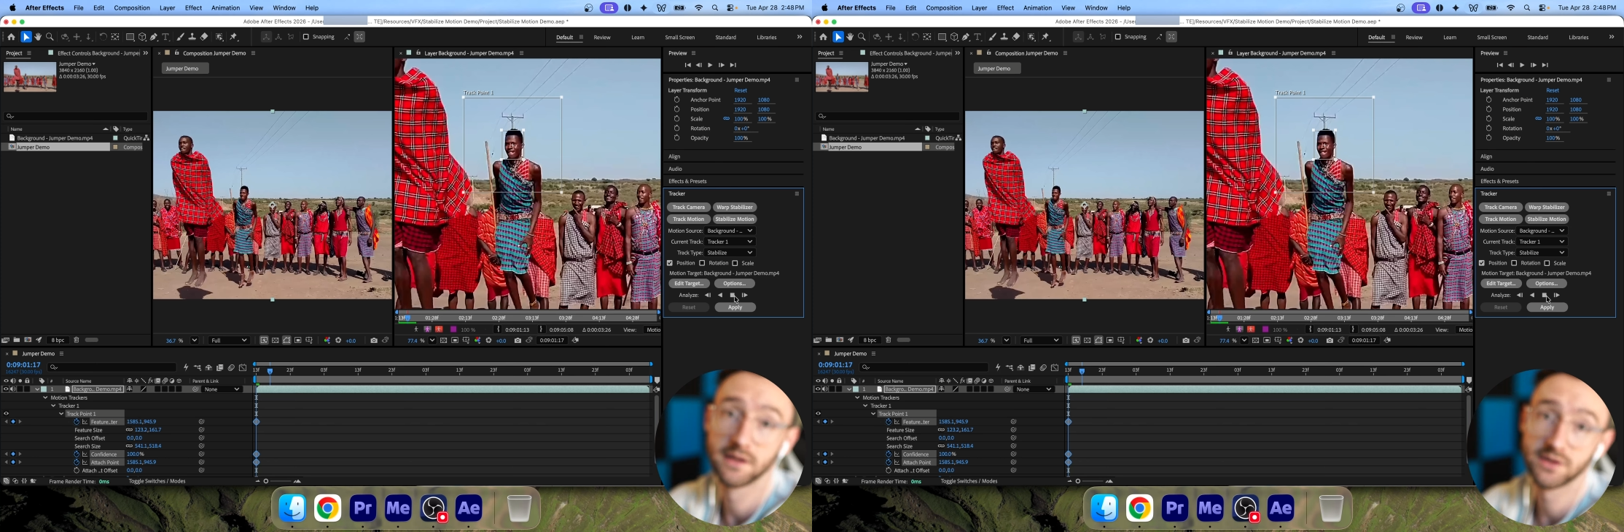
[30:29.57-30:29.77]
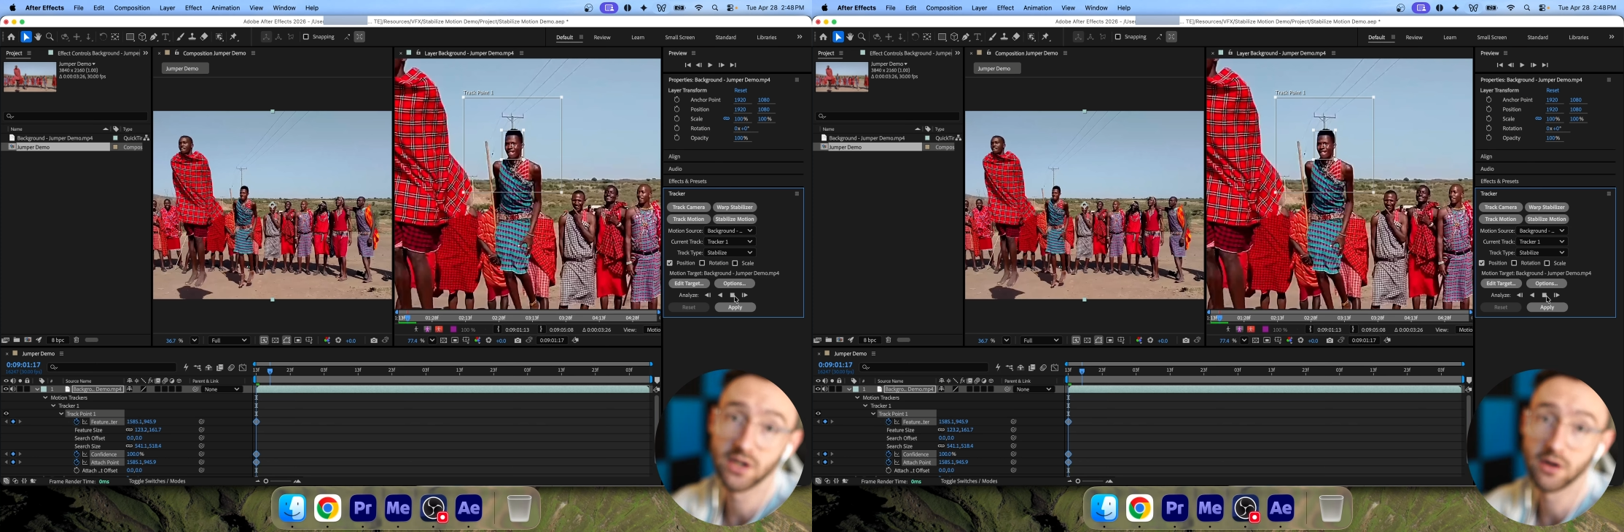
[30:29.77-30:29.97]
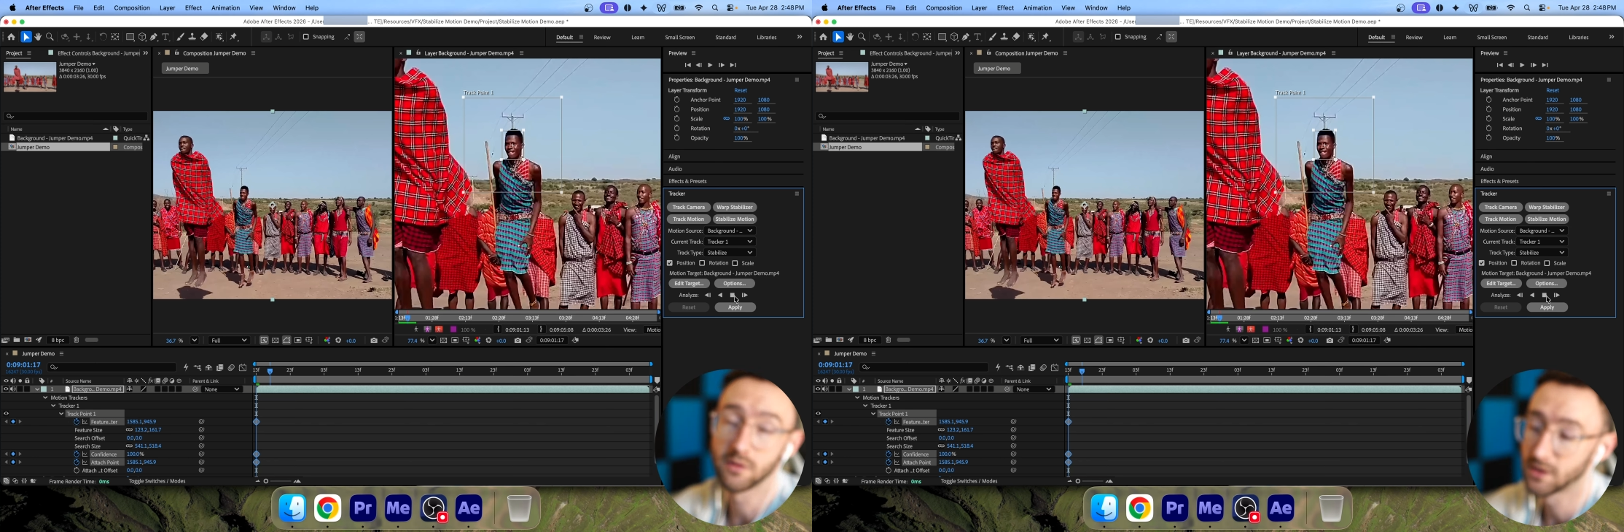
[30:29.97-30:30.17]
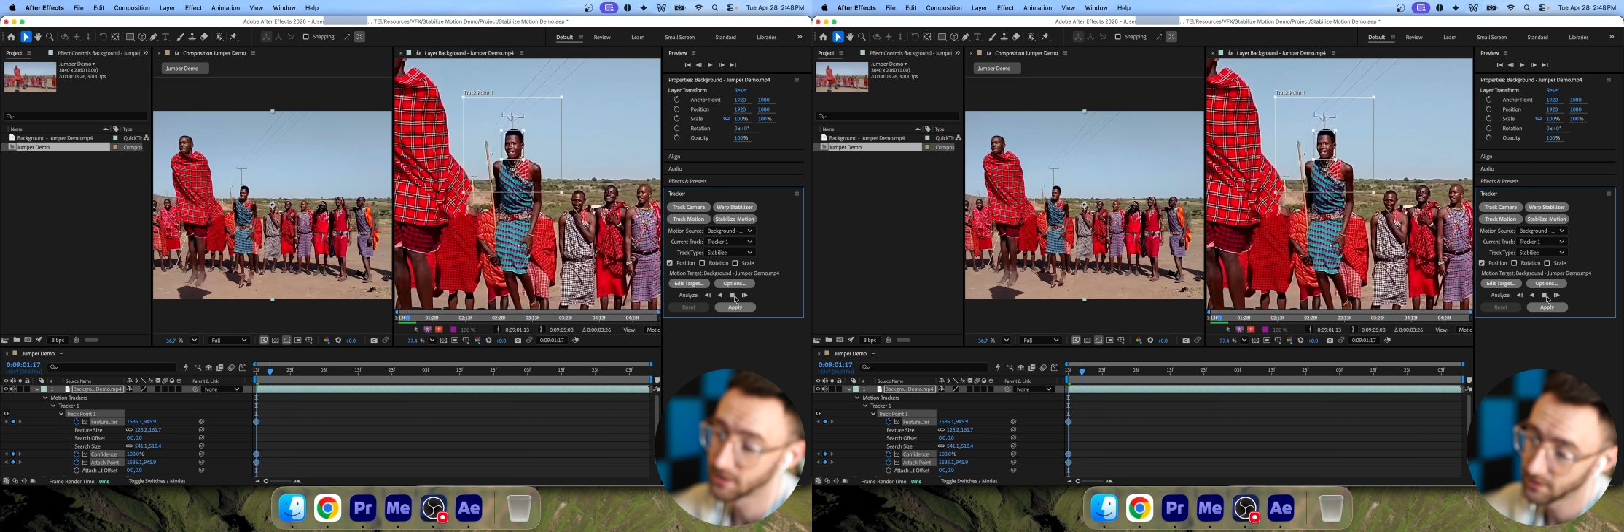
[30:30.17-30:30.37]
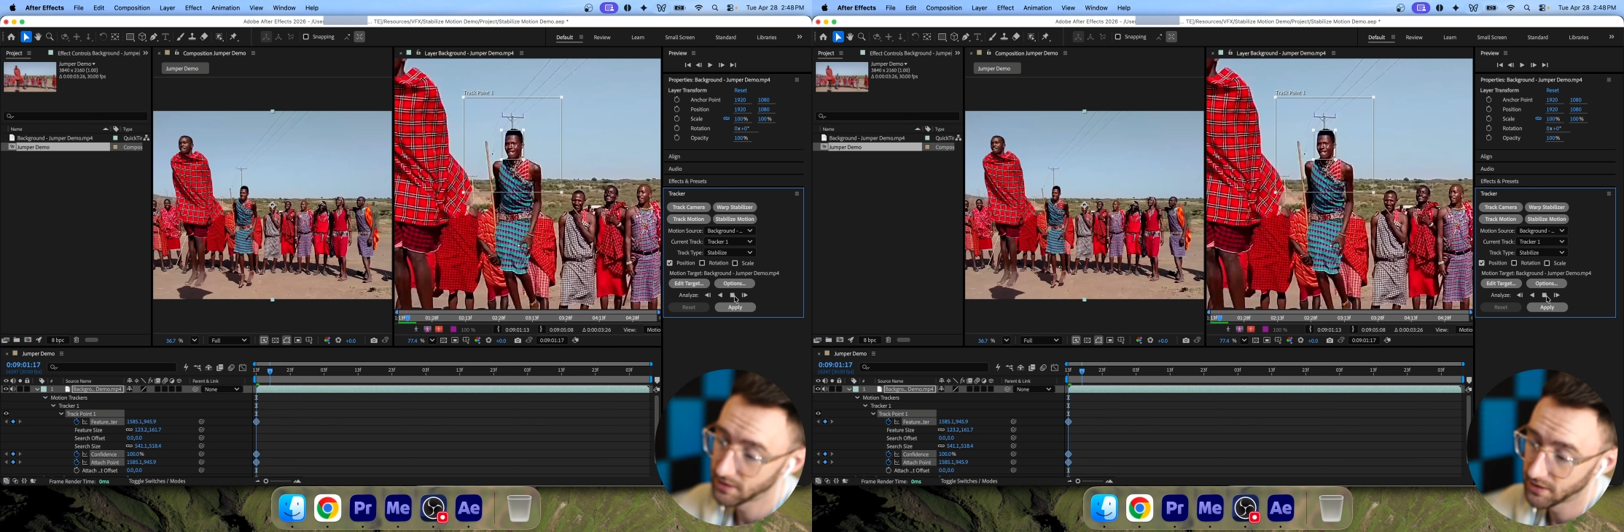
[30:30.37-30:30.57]
So
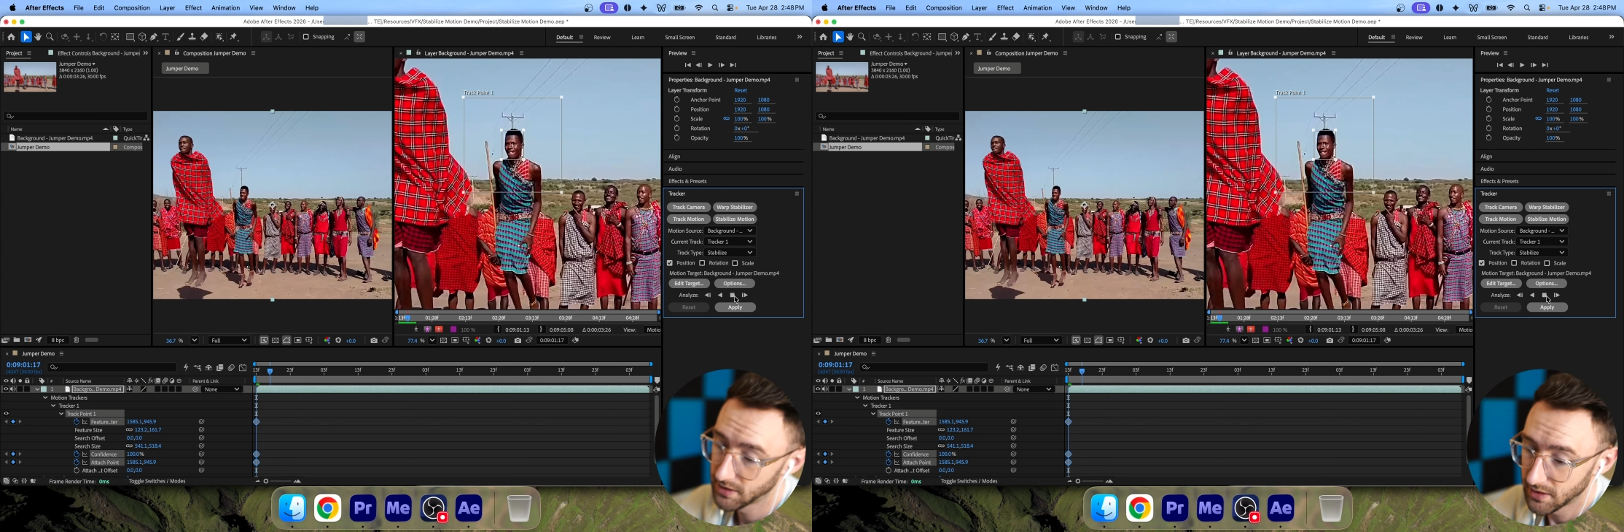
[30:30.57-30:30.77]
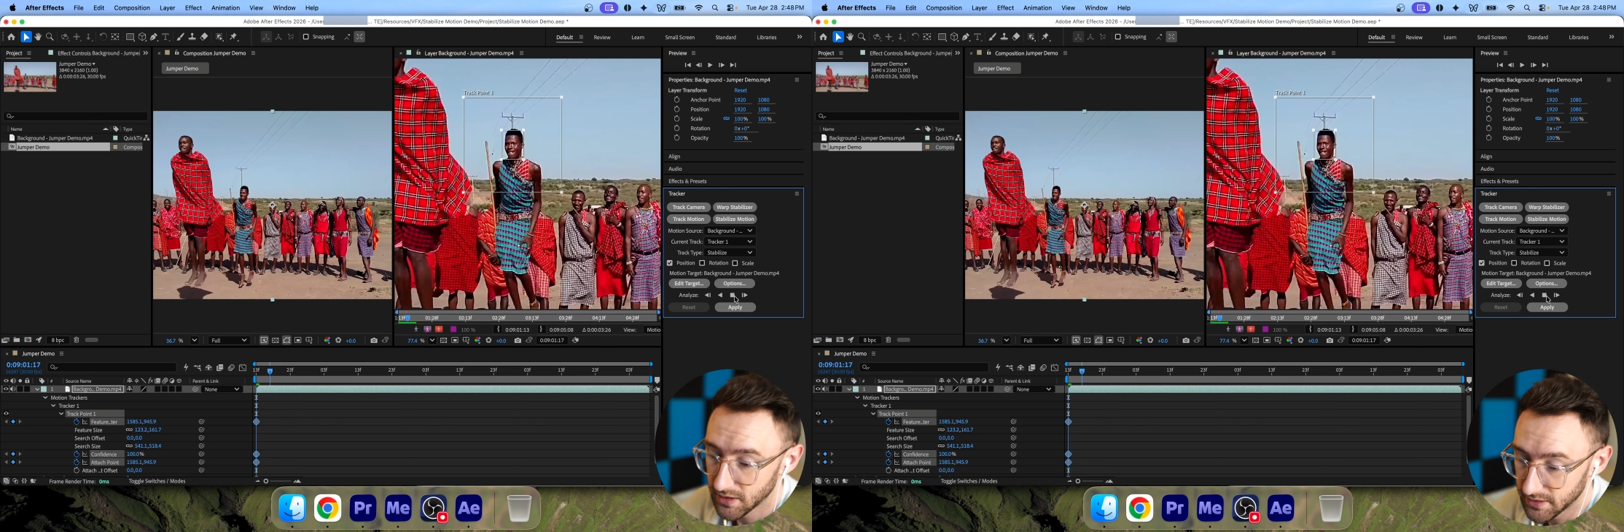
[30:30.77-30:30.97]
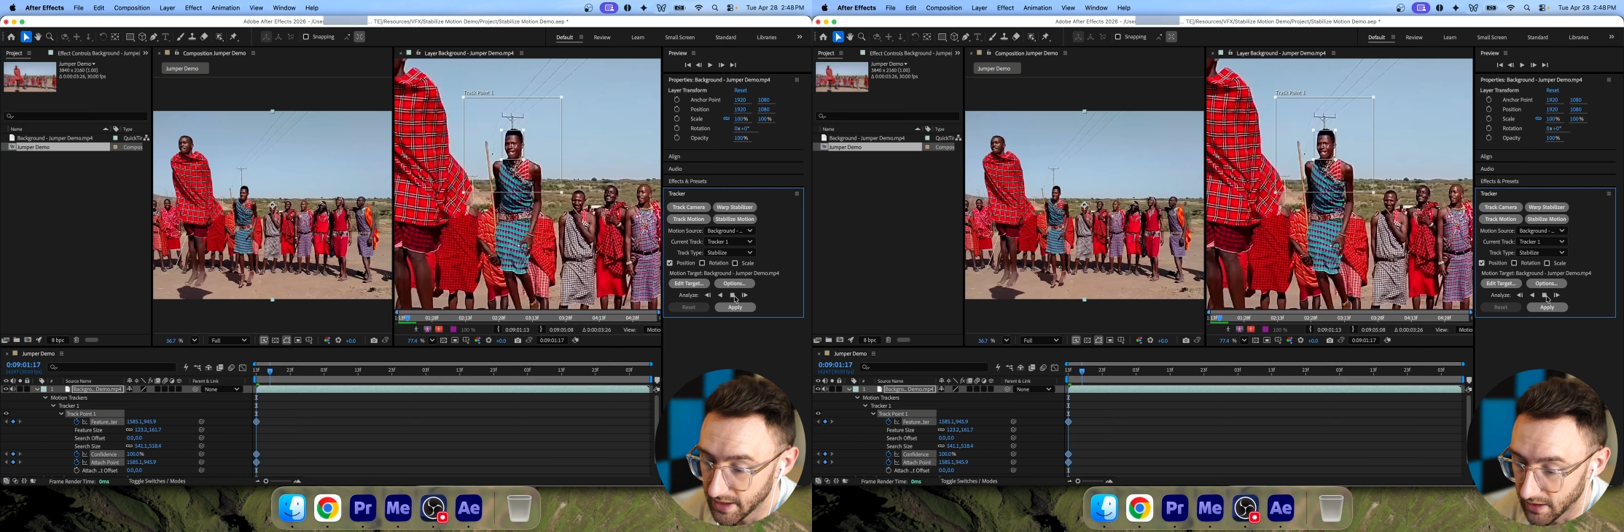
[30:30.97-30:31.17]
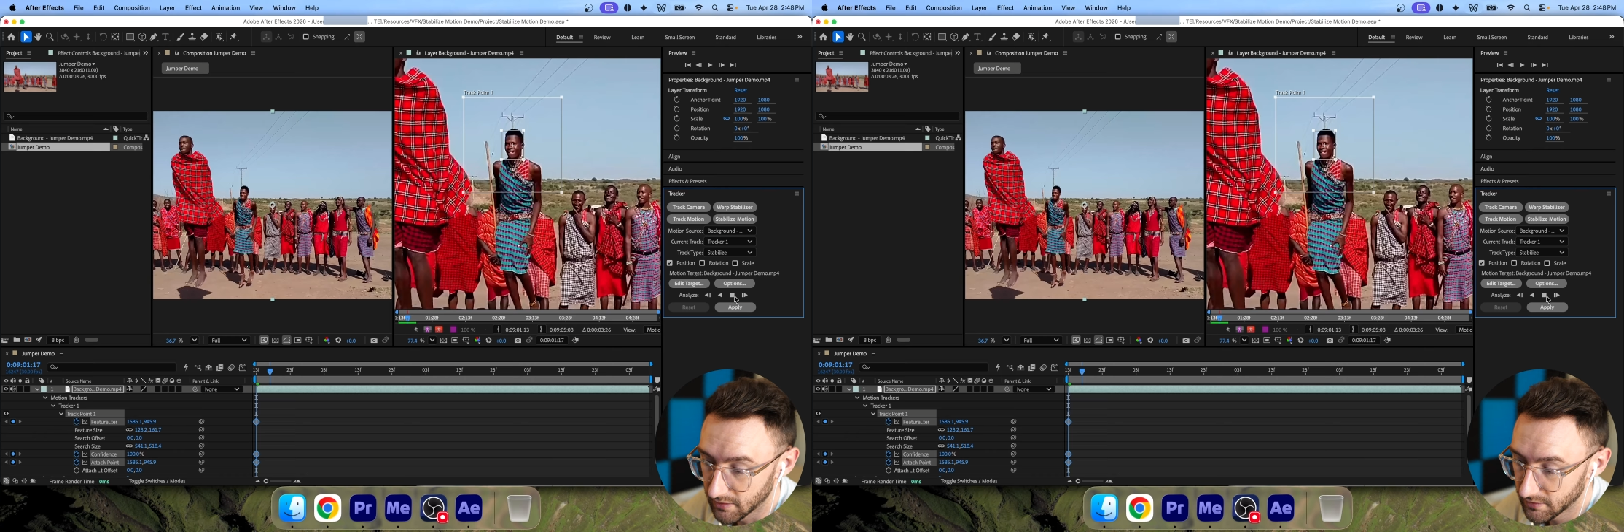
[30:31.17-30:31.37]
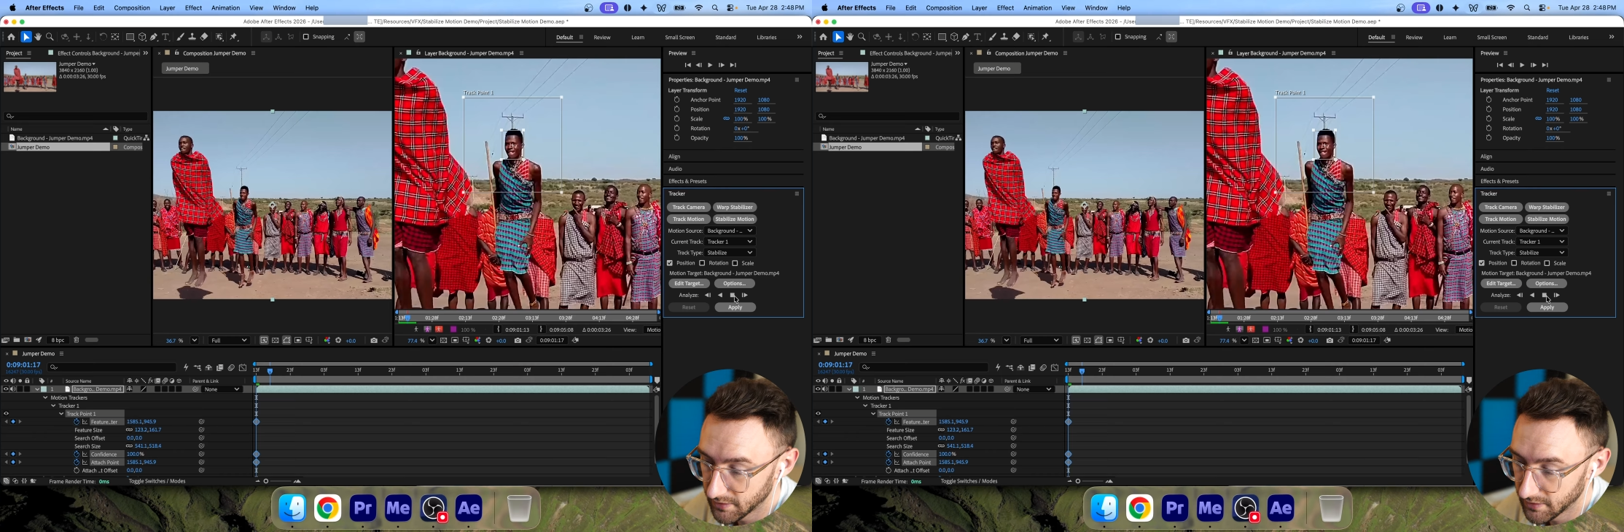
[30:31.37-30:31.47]
yeah,